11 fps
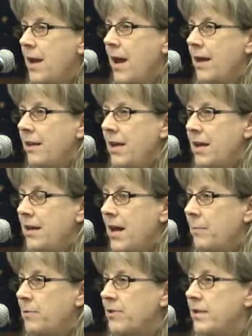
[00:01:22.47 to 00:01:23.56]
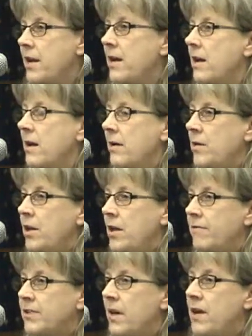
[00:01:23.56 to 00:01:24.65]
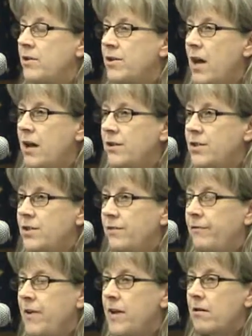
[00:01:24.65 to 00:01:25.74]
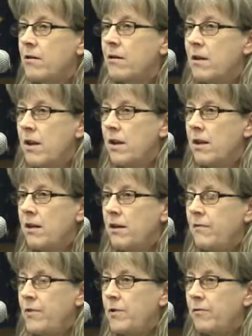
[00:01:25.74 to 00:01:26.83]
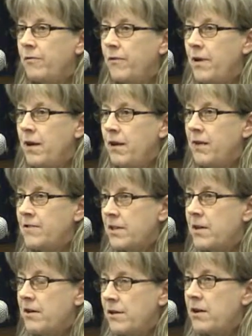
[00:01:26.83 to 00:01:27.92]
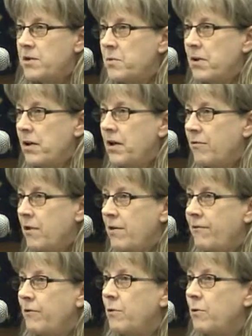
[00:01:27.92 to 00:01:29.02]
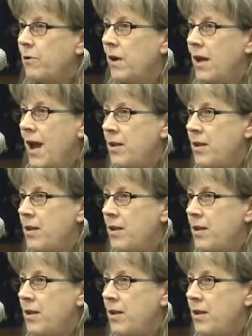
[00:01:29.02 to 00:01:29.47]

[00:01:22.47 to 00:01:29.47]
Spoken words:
and the kidnappers say, you give us $100 to feed her, and if you don't give us the $100, we're not going to give her any food,